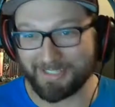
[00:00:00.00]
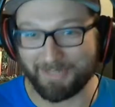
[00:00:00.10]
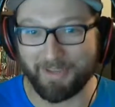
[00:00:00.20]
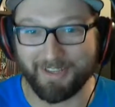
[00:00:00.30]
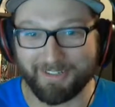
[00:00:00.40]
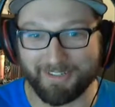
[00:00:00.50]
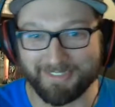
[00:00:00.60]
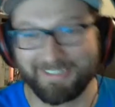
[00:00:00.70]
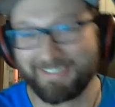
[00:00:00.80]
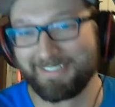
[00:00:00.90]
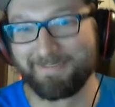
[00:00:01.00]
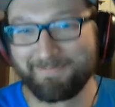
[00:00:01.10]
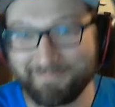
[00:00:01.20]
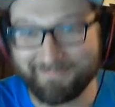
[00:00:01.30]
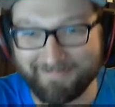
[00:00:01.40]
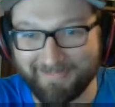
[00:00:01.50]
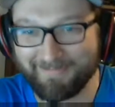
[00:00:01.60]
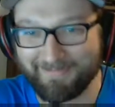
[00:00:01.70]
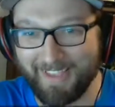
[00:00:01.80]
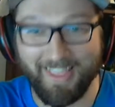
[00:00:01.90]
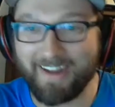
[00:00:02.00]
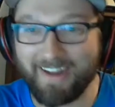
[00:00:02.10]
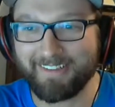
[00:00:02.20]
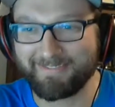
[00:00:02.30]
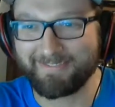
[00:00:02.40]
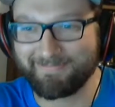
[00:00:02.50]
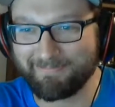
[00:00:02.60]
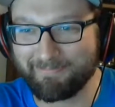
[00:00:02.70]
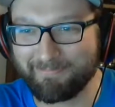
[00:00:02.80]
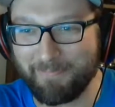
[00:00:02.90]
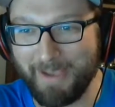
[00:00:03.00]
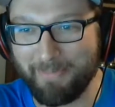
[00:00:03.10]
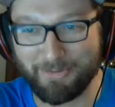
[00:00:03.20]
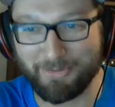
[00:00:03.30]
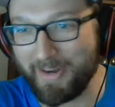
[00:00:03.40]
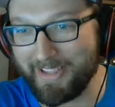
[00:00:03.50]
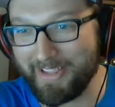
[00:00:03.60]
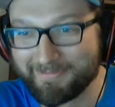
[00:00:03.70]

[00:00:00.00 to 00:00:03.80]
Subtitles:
than we held Atlanta by about 20.